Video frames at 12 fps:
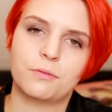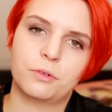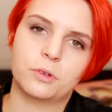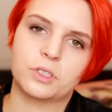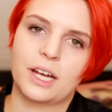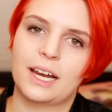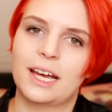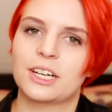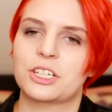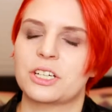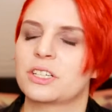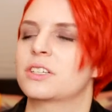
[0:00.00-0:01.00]
get false
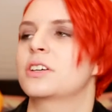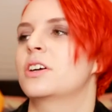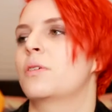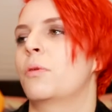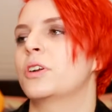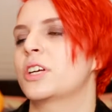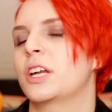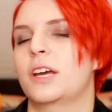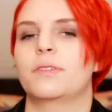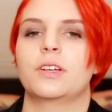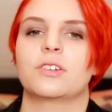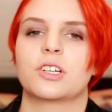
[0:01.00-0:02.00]
eyelashes, which I
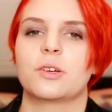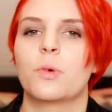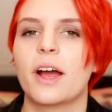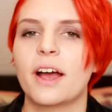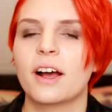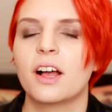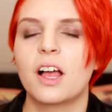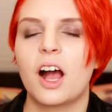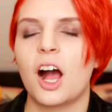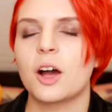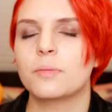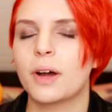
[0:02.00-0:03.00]
never usually wear,
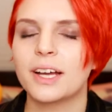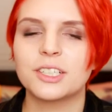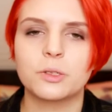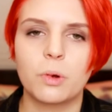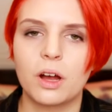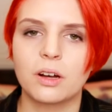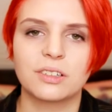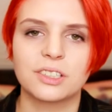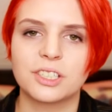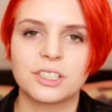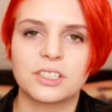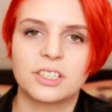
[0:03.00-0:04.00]
I might as
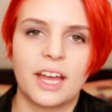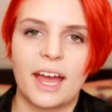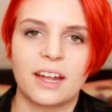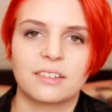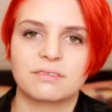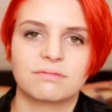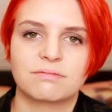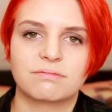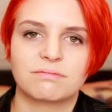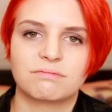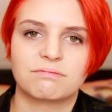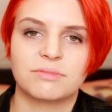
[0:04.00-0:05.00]
well just
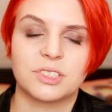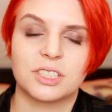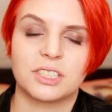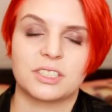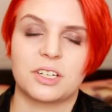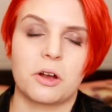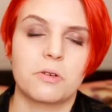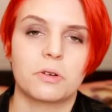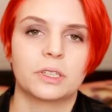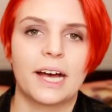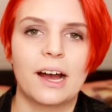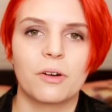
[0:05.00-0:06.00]

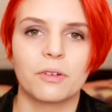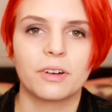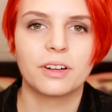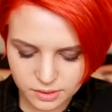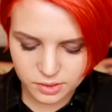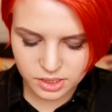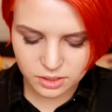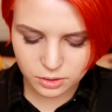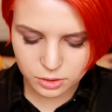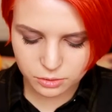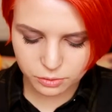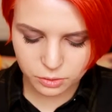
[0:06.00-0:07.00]
go all out. Have you guys ever seen
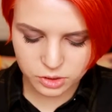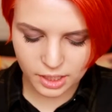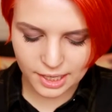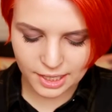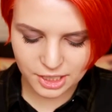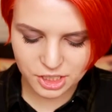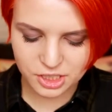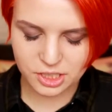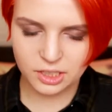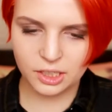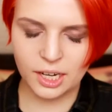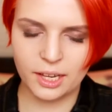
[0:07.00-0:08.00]
those false eyelashes
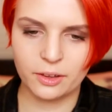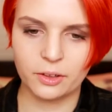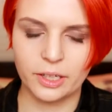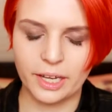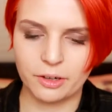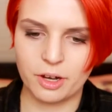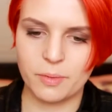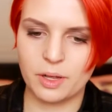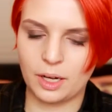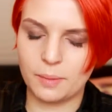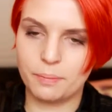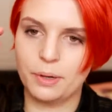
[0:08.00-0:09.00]
that look like they've got like great
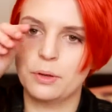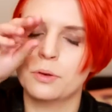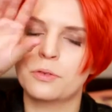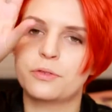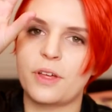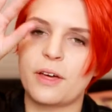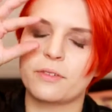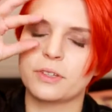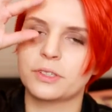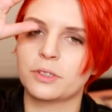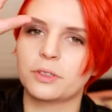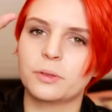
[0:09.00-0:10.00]
big like blue
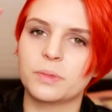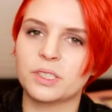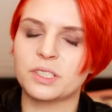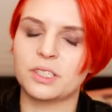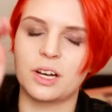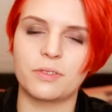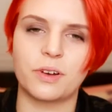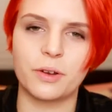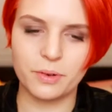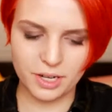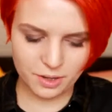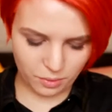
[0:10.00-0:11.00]
feathers on them and stuff? I
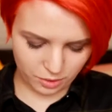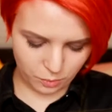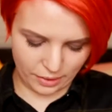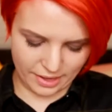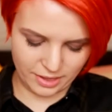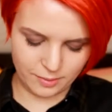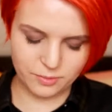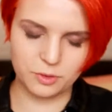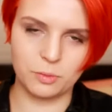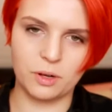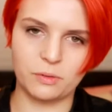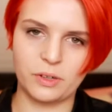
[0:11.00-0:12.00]
really want to wear them
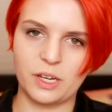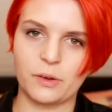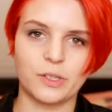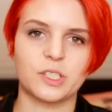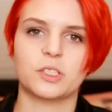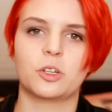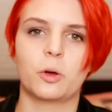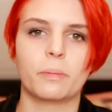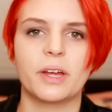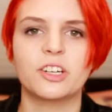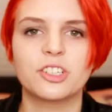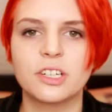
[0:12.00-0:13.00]
for one video and just
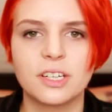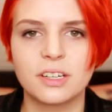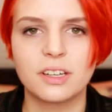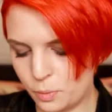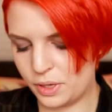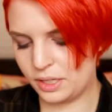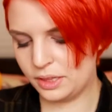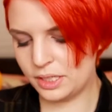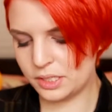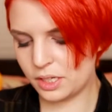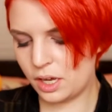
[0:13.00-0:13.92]
not mention it. So opening this